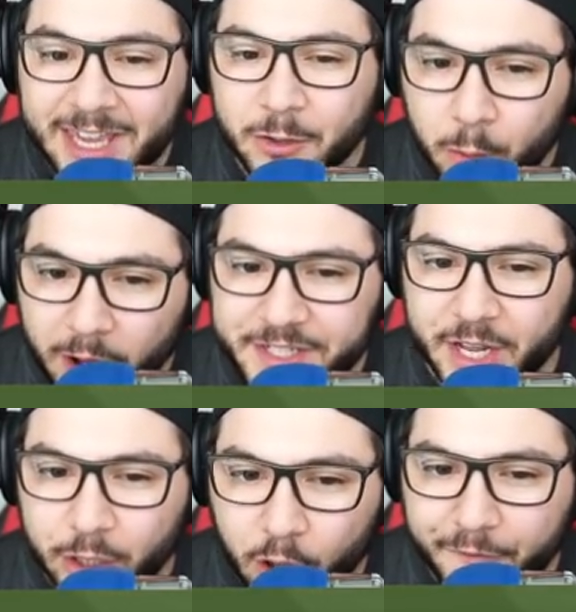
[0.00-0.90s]
it was a
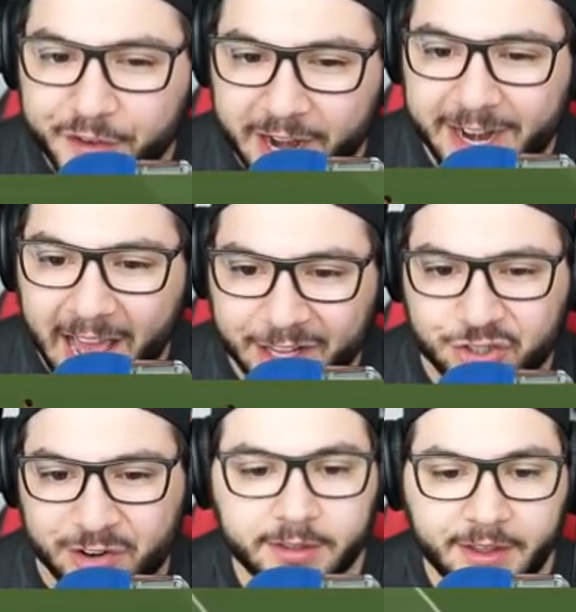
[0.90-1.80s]
Löfgren
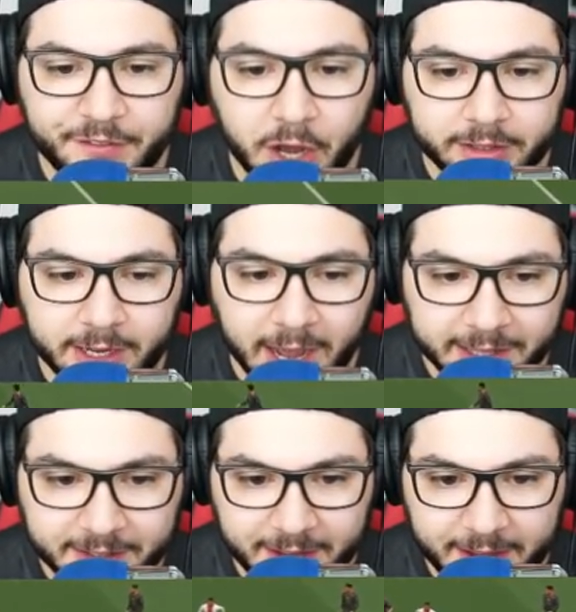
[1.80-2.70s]
hat-trick. They've got
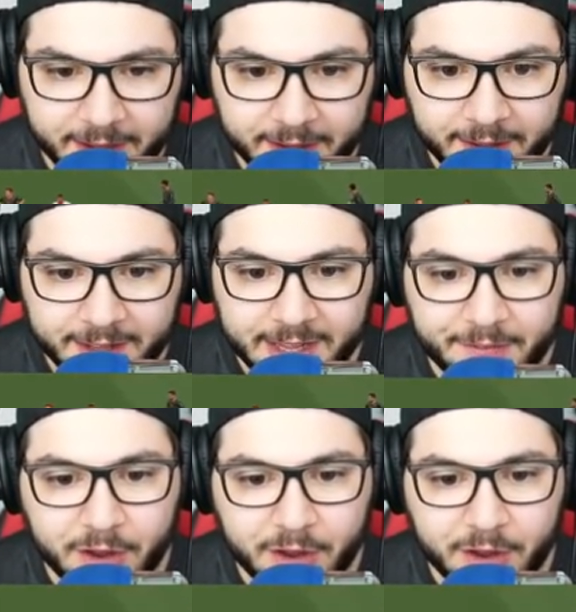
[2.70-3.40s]
Kante, they've